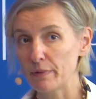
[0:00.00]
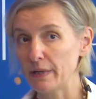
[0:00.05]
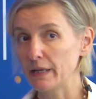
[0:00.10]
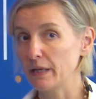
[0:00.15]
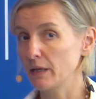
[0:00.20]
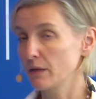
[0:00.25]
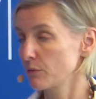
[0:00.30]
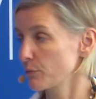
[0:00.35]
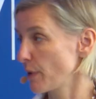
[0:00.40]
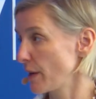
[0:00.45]

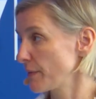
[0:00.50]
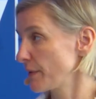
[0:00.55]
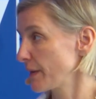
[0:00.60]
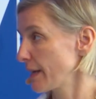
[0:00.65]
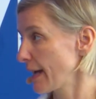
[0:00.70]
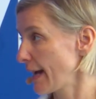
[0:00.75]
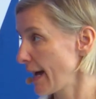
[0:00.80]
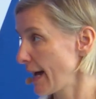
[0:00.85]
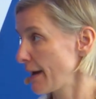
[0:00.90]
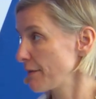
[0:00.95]
but rather
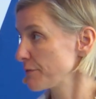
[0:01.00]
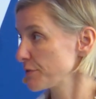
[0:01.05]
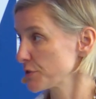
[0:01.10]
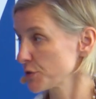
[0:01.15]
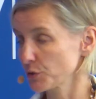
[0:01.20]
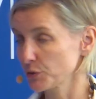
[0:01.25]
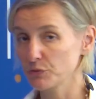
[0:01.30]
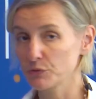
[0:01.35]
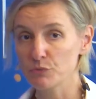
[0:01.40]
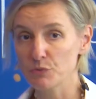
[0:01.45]
have
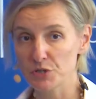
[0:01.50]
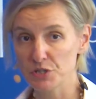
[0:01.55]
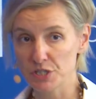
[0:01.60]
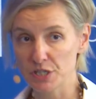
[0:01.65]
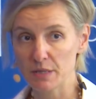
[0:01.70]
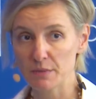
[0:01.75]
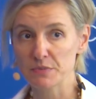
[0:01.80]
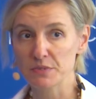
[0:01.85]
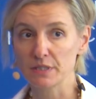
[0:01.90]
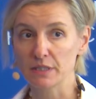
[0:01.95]
certain
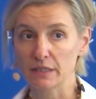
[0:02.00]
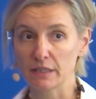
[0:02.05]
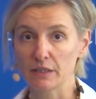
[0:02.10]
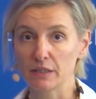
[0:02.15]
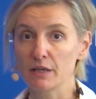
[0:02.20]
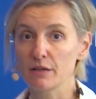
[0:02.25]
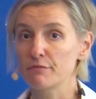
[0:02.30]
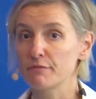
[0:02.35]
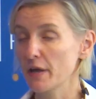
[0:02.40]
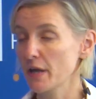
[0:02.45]
regimes that
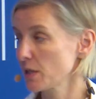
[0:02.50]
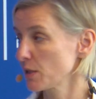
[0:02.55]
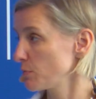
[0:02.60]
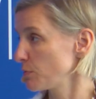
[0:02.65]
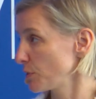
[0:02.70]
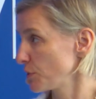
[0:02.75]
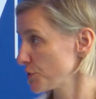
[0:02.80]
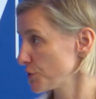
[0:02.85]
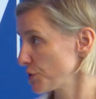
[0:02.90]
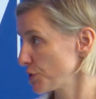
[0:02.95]
are
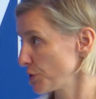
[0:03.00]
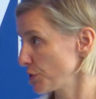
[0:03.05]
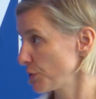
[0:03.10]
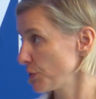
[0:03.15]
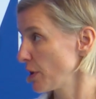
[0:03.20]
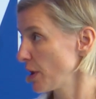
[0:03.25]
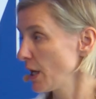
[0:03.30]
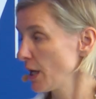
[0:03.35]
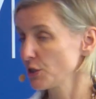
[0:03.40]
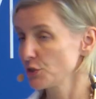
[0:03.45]
available to
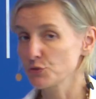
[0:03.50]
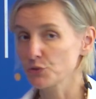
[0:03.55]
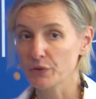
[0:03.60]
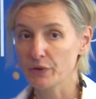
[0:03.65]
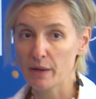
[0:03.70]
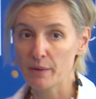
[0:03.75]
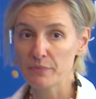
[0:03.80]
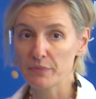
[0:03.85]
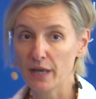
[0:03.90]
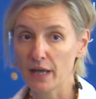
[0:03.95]
you to
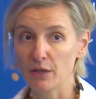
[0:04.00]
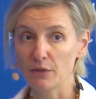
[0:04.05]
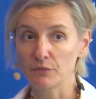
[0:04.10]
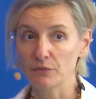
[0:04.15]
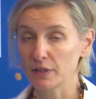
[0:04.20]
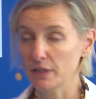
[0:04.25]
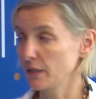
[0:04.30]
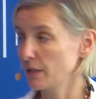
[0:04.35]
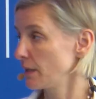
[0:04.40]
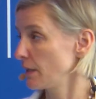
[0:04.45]
cram down
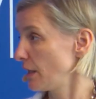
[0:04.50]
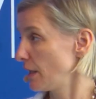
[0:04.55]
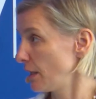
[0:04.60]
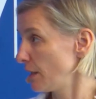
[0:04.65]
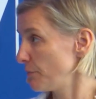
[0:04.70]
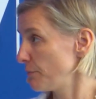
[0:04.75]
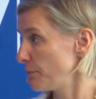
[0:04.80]
the